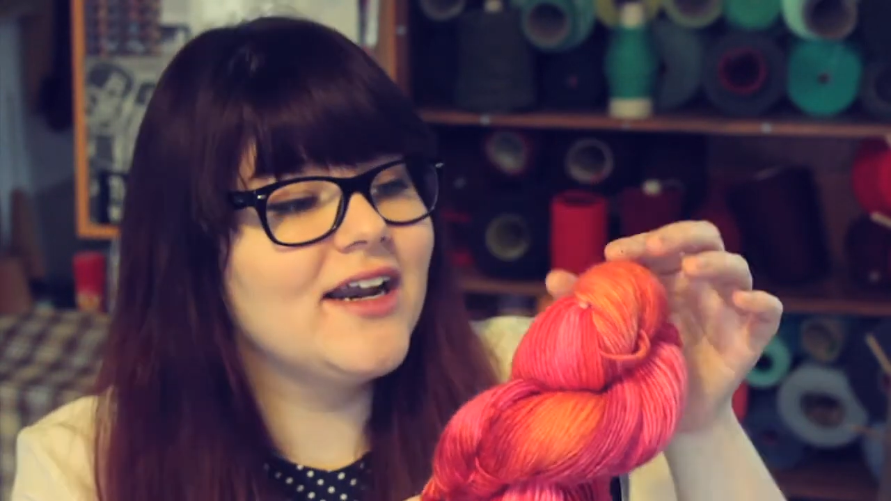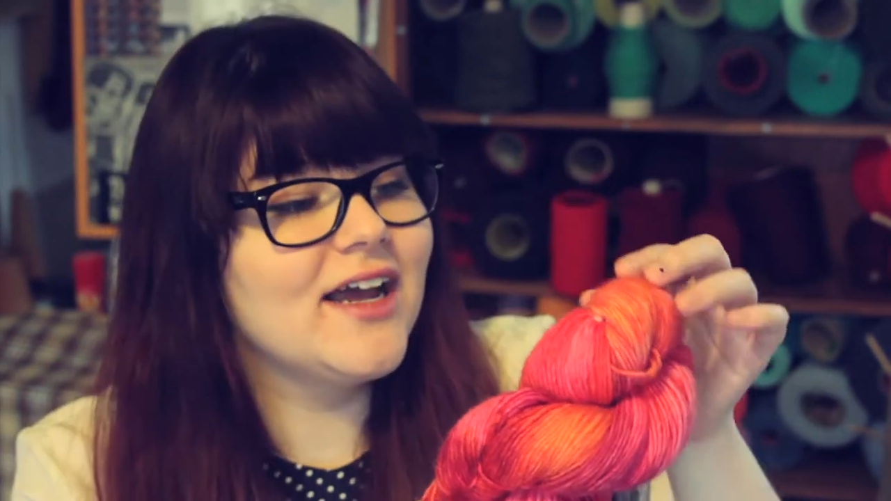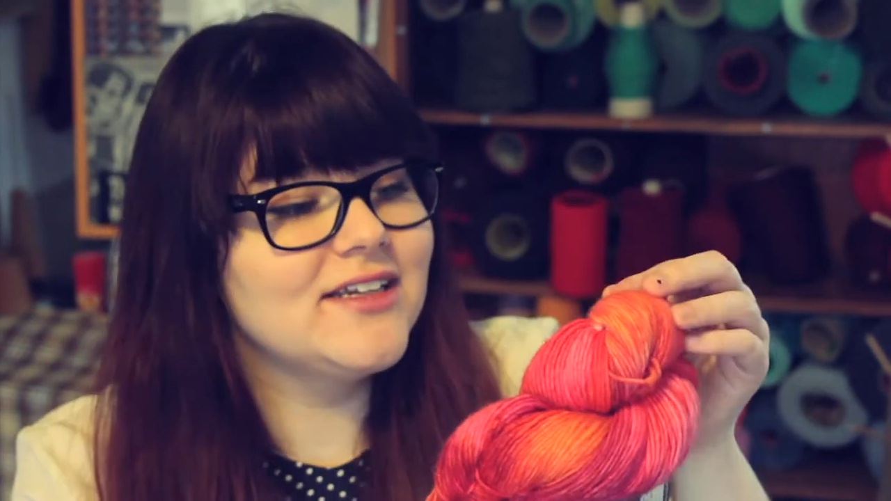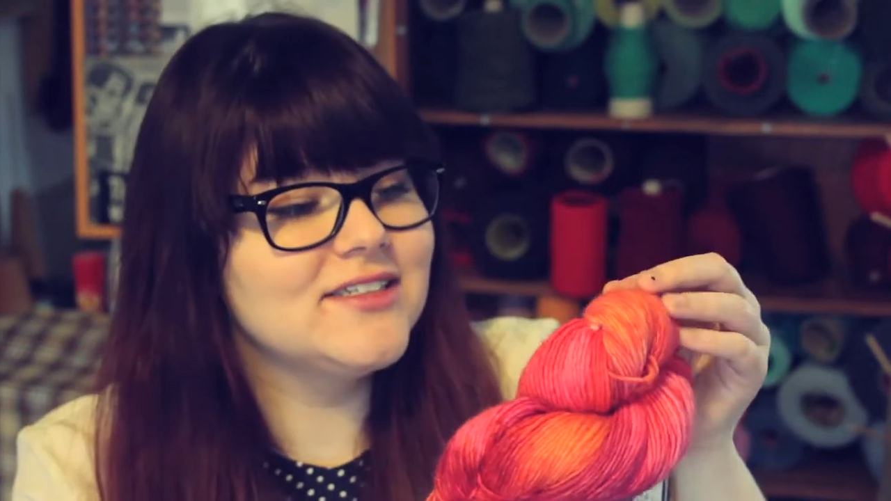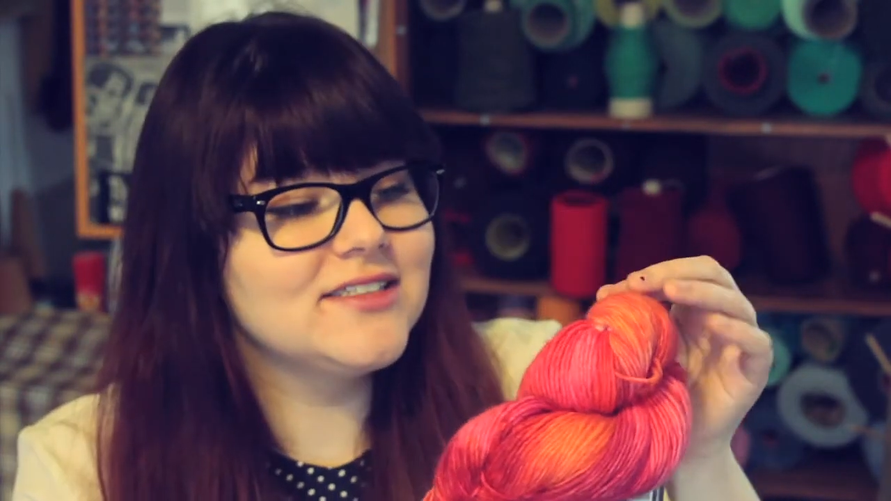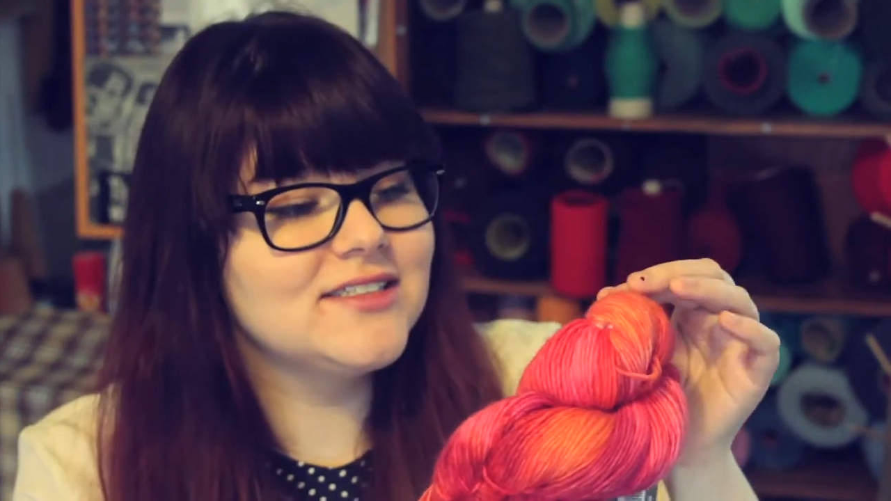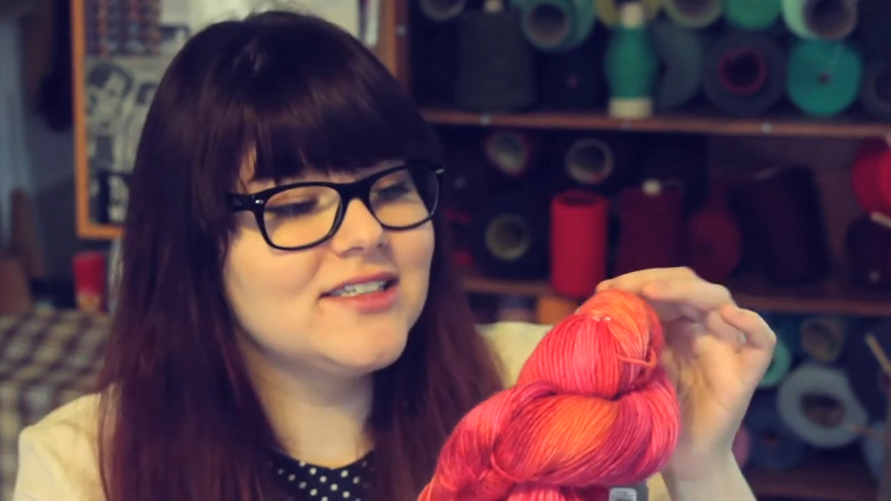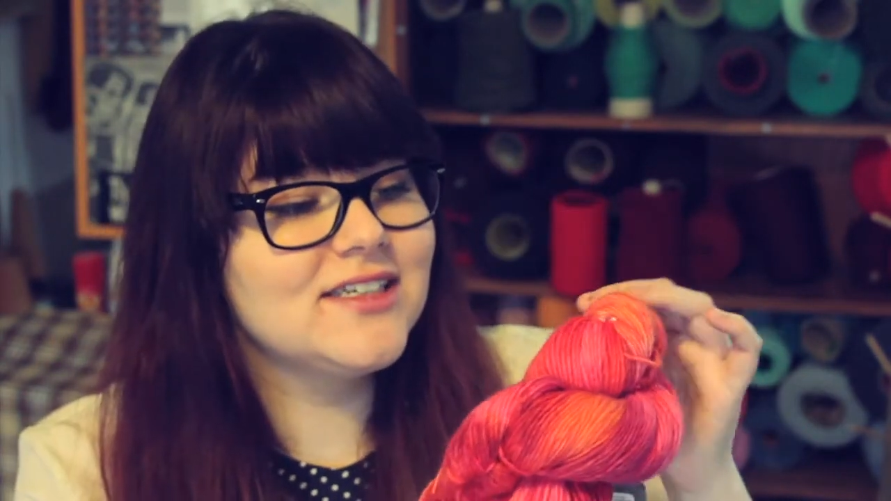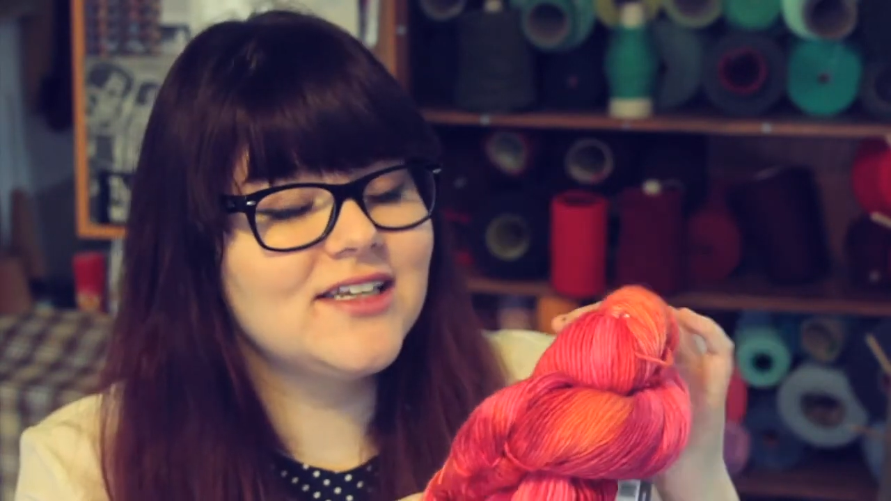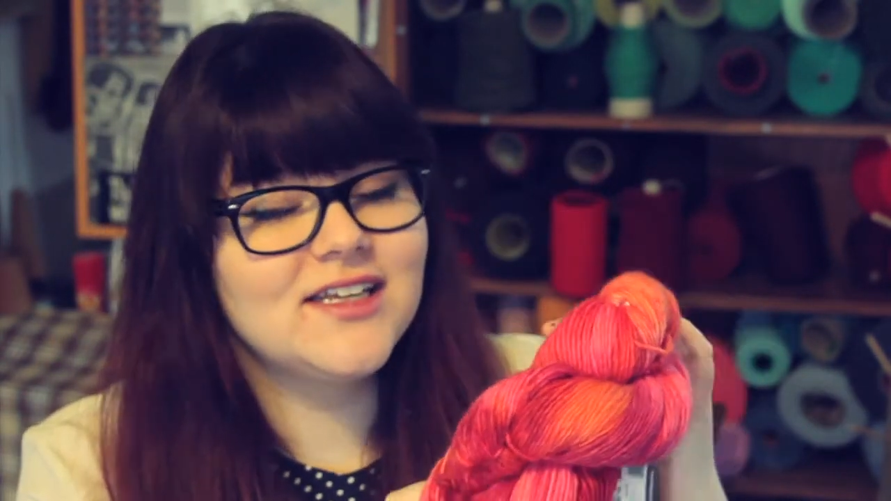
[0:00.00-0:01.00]

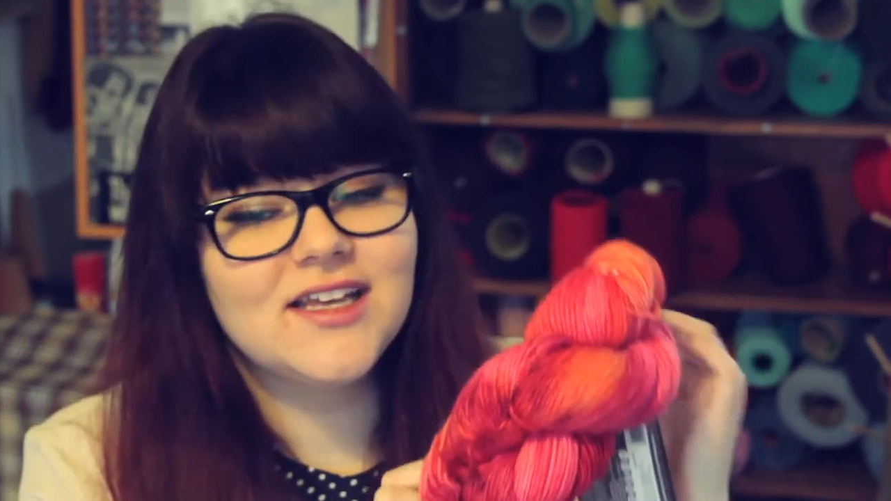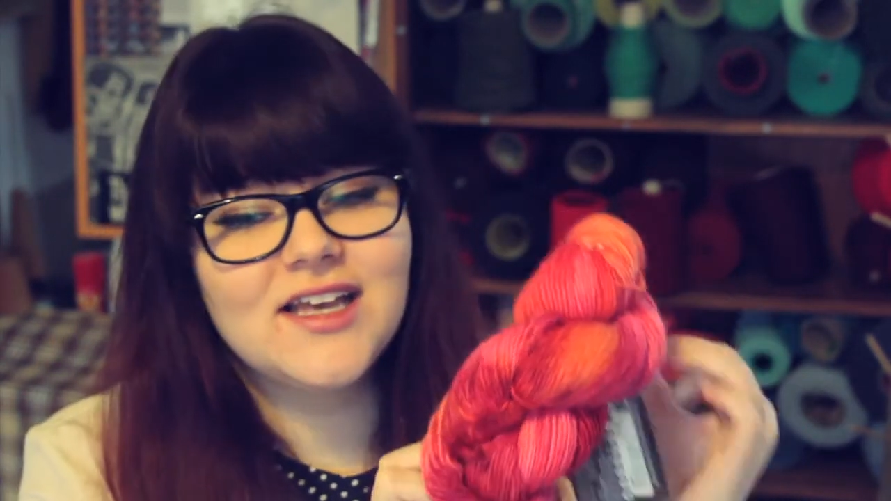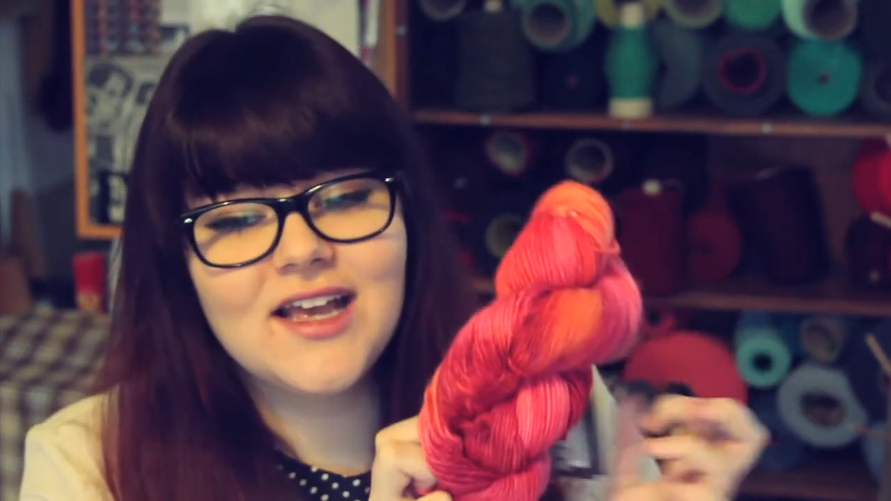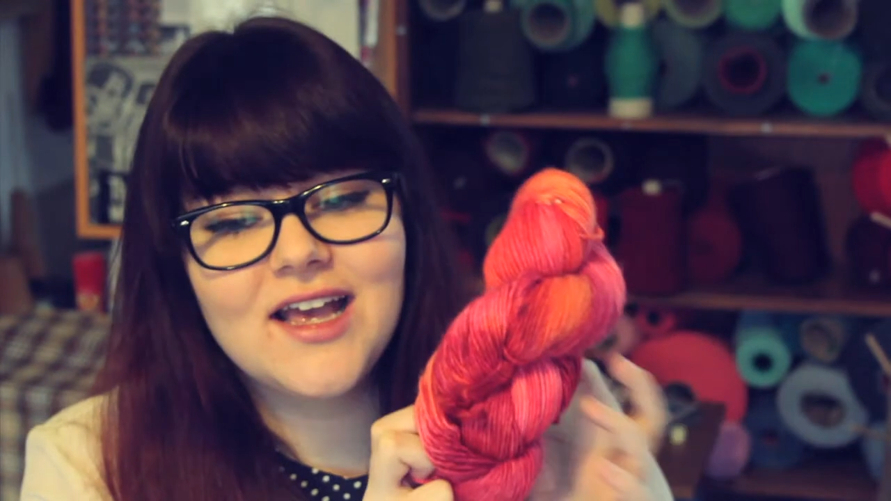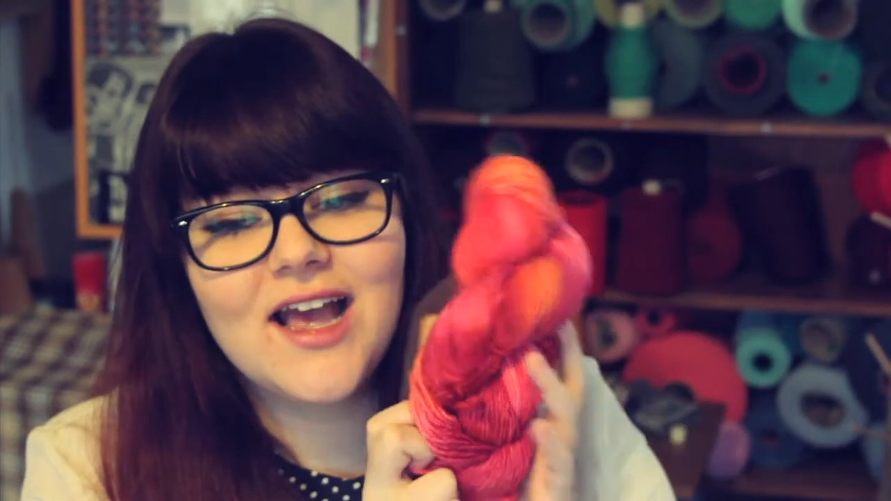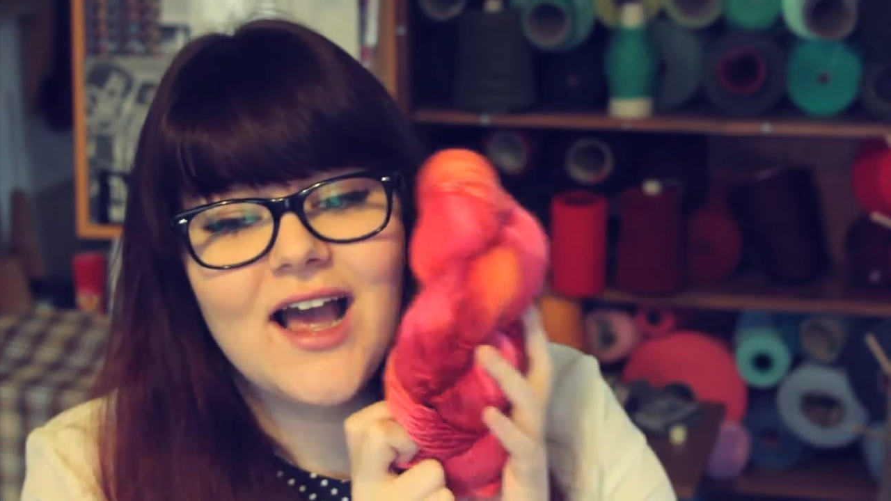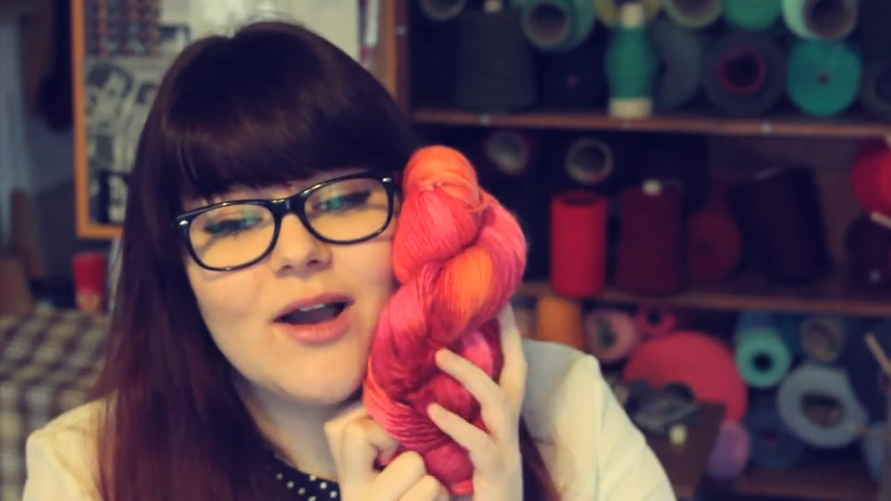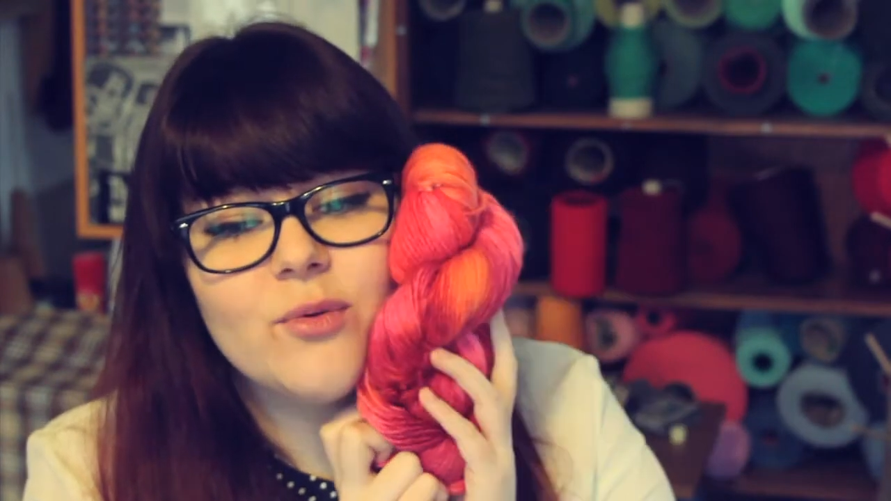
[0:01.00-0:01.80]
I